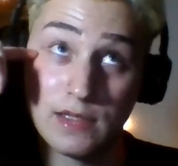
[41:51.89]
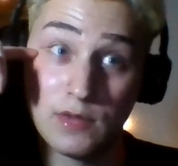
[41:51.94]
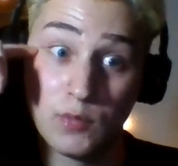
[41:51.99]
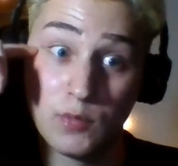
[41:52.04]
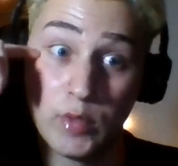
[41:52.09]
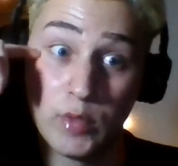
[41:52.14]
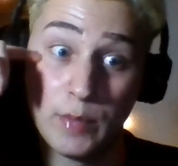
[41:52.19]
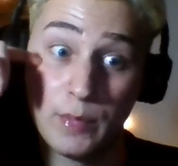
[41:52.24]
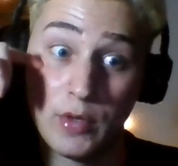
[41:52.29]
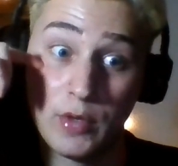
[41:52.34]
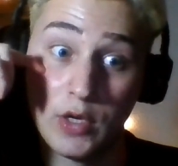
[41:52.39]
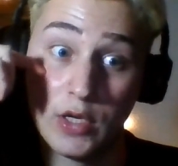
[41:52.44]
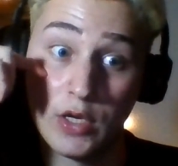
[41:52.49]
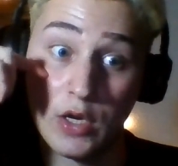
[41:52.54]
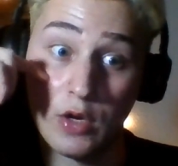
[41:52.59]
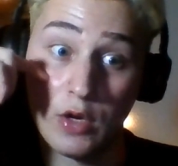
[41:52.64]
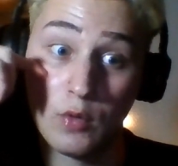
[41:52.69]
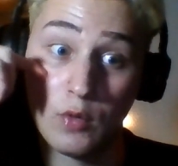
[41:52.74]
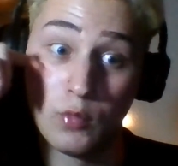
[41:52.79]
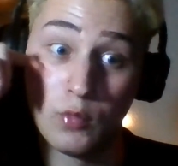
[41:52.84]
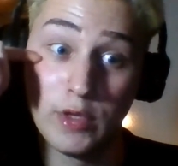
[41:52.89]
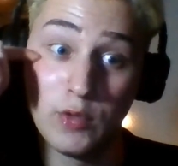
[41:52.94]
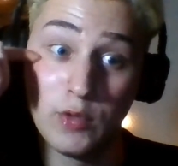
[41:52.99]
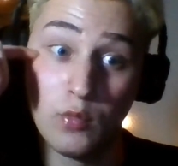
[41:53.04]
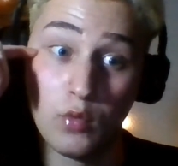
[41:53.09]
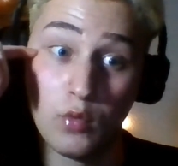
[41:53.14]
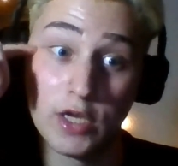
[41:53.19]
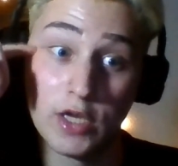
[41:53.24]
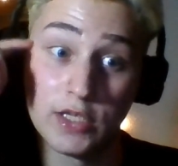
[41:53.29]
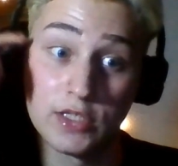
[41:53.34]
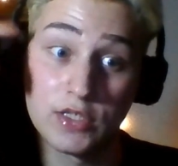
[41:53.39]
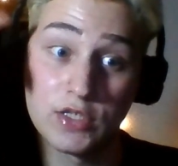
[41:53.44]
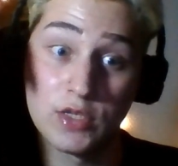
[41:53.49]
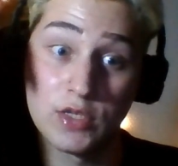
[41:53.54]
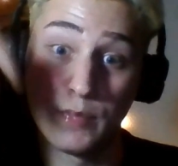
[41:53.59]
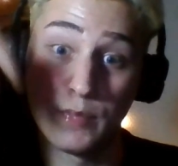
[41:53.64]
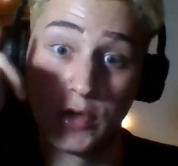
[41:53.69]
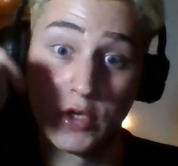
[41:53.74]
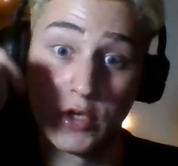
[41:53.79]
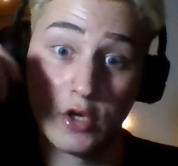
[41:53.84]
We want to
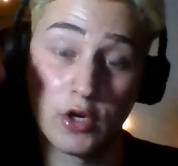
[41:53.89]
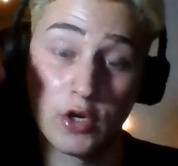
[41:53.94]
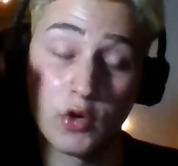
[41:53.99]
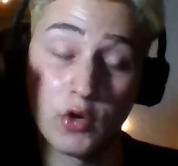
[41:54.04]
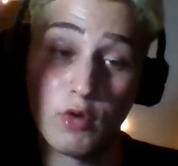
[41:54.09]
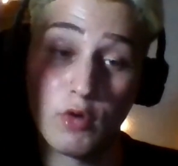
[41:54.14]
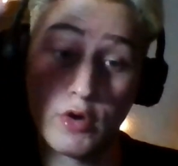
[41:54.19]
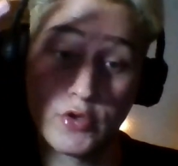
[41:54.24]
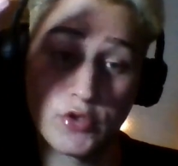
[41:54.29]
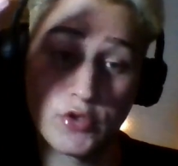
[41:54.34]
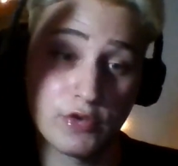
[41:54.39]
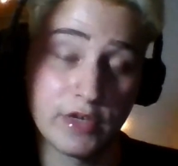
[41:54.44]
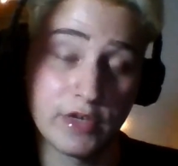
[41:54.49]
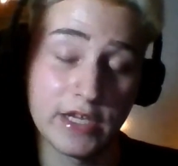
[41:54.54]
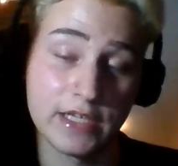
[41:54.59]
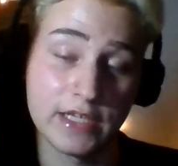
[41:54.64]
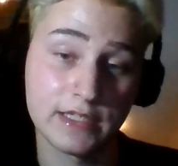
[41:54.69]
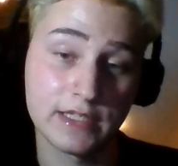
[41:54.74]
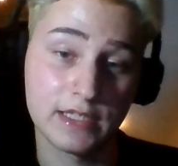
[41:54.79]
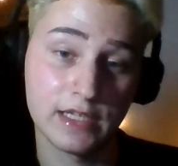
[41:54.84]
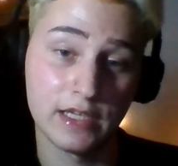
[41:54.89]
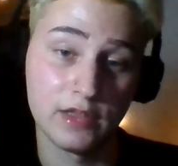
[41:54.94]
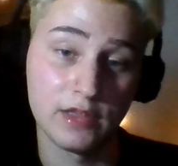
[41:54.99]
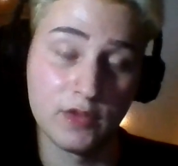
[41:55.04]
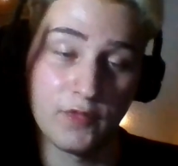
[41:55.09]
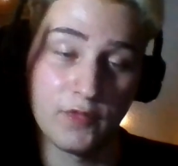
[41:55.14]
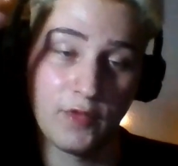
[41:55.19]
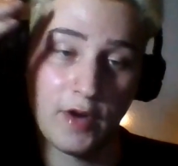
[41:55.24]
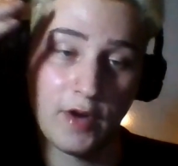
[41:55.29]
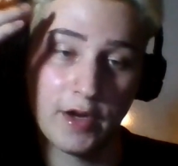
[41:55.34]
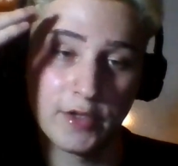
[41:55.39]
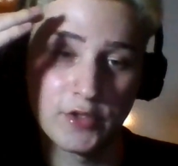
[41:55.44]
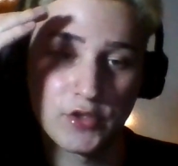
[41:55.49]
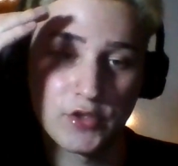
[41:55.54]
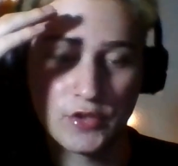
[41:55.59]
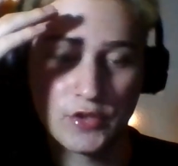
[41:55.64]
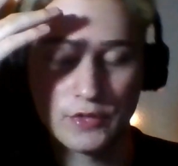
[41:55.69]
put our groceries in the fridge.